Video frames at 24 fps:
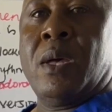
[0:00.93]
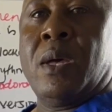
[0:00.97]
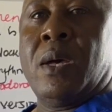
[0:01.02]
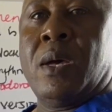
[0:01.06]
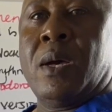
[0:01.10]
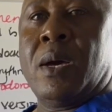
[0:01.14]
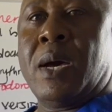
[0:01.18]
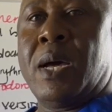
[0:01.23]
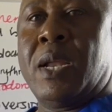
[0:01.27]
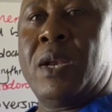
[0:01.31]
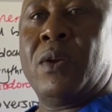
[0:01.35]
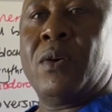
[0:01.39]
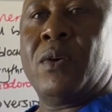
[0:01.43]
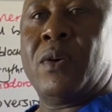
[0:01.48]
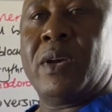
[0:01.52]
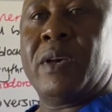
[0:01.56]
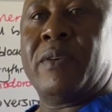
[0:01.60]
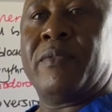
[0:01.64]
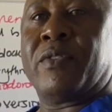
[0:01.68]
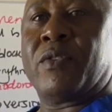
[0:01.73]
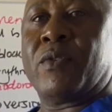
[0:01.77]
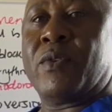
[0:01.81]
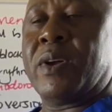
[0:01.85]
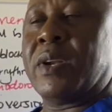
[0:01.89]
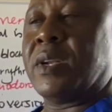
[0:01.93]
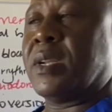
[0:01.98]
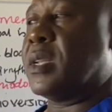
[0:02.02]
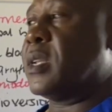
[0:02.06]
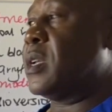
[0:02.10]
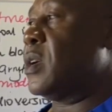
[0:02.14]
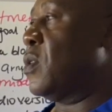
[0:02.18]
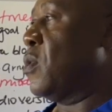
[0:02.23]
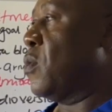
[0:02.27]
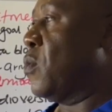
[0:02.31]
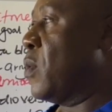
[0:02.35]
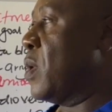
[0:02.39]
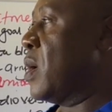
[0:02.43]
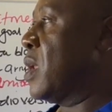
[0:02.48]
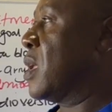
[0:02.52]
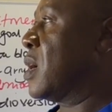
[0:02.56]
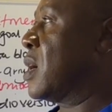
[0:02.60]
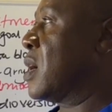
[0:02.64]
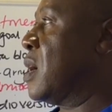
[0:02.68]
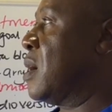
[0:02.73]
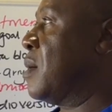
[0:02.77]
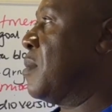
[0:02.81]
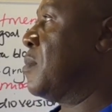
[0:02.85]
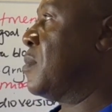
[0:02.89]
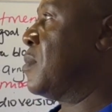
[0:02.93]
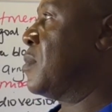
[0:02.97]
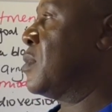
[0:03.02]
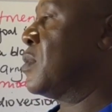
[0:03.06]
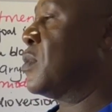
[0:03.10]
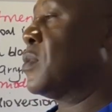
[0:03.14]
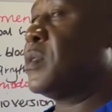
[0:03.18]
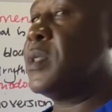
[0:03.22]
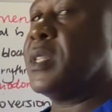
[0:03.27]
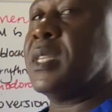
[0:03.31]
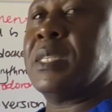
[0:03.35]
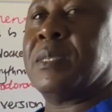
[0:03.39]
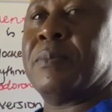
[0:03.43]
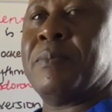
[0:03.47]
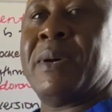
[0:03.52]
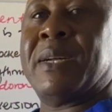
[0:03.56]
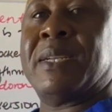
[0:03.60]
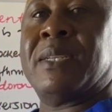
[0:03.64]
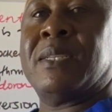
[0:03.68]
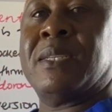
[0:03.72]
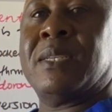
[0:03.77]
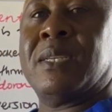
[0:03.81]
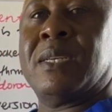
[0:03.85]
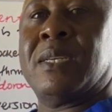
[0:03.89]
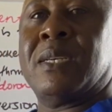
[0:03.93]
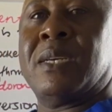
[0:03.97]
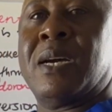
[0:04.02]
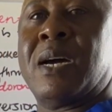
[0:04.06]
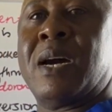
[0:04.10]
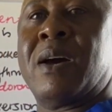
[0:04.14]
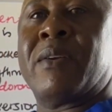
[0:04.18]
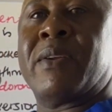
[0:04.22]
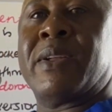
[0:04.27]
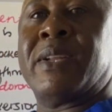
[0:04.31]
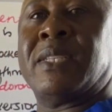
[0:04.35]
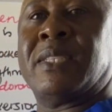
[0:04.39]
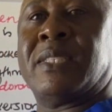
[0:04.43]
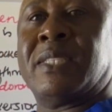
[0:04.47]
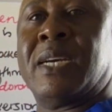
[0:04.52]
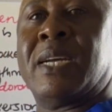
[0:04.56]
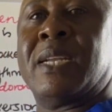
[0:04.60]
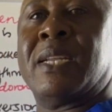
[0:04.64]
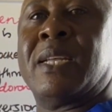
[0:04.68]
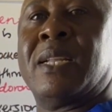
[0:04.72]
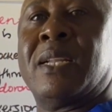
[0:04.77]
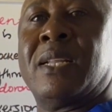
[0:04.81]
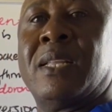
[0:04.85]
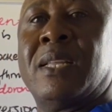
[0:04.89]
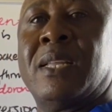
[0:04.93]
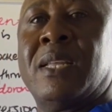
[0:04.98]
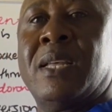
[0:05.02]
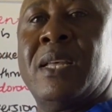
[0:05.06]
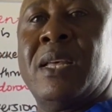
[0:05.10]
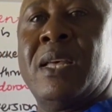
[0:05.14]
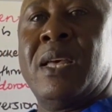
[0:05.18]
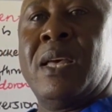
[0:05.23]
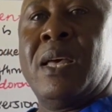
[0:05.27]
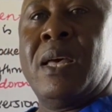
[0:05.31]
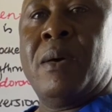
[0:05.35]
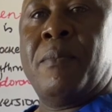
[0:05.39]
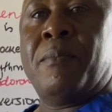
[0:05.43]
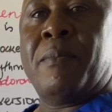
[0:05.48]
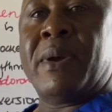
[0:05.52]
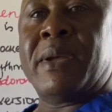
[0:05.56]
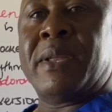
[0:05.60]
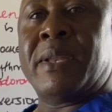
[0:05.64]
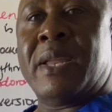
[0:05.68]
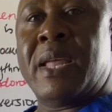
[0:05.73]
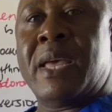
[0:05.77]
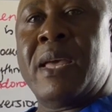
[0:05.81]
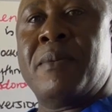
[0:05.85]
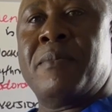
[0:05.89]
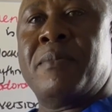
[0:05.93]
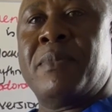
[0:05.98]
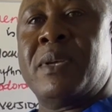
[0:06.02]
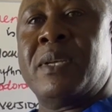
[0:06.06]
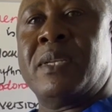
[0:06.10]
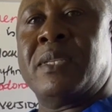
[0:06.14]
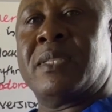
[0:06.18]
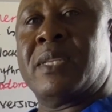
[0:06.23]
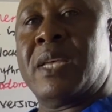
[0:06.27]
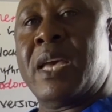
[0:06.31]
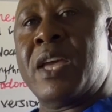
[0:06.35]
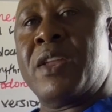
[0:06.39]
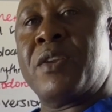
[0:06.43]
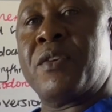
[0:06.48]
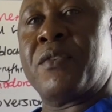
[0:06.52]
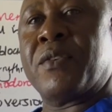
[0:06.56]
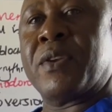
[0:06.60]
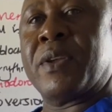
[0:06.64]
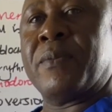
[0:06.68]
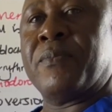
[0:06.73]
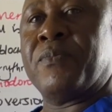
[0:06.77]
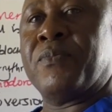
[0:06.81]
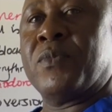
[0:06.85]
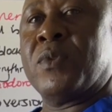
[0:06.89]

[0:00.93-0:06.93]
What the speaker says: Hello everyone, welcome to the Smart RN channel. My name is Henry.